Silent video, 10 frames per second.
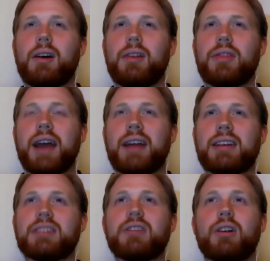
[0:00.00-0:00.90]
that
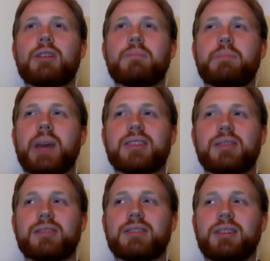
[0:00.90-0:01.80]
is already based
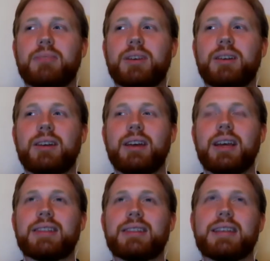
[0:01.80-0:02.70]
on something
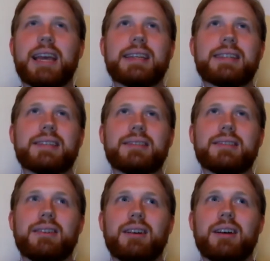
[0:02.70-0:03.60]
takes
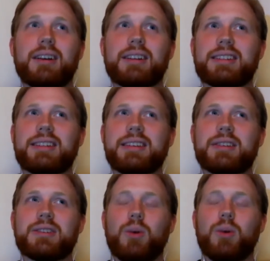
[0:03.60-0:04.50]
an existing
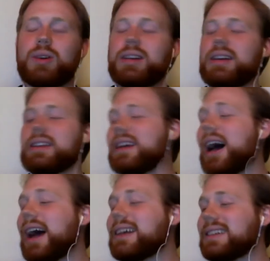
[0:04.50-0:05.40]
story and
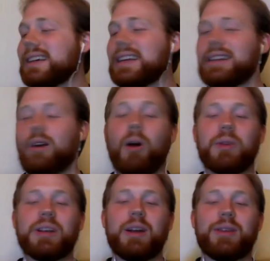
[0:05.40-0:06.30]
ties in all
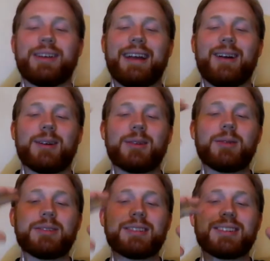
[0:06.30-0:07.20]
the other
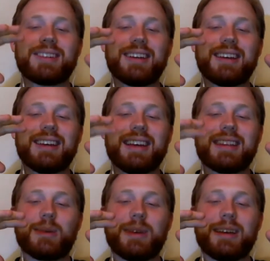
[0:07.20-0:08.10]
characters
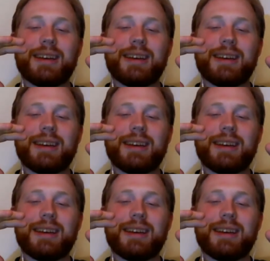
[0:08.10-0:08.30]
into it.